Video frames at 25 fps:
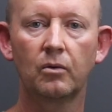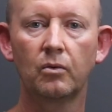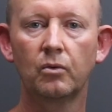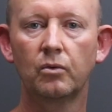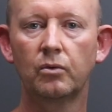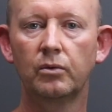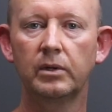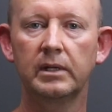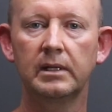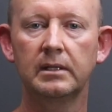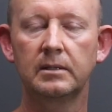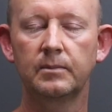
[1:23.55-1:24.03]

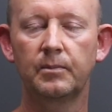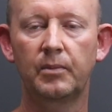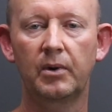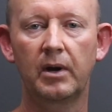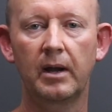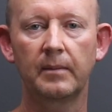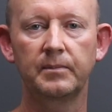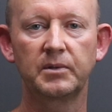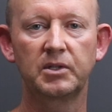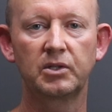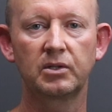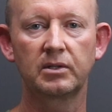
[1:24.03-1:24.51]
or is
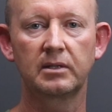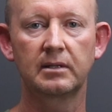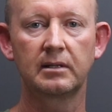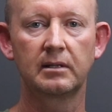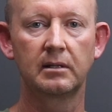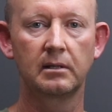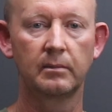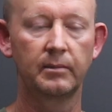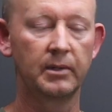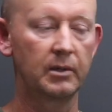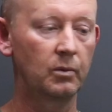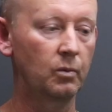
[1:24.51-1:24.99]
perhaps just a
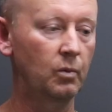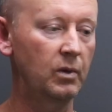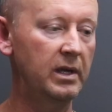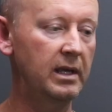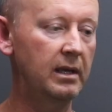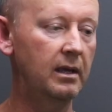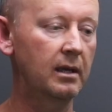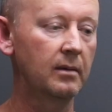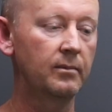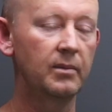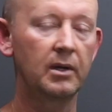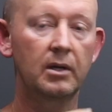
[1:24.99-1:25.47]
little bit
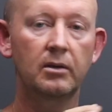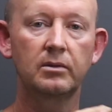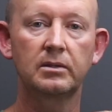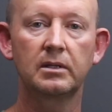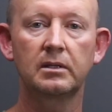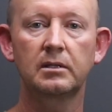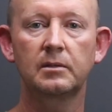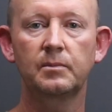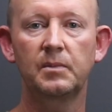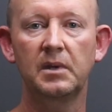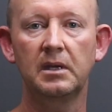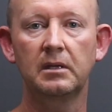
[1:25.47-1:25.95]
weaker because
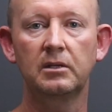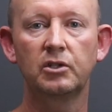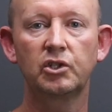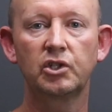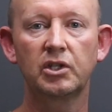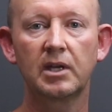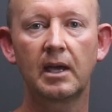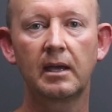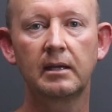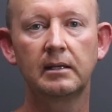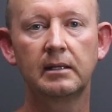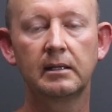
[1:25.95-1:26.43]
it's being
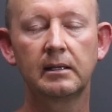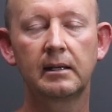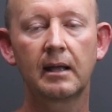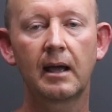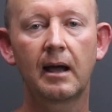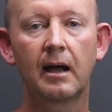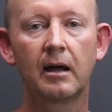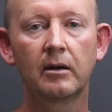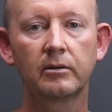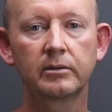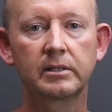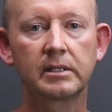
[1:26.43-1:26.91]
shaded
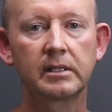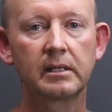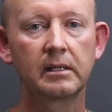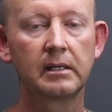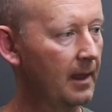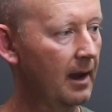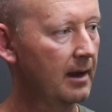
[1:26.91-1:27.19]
out.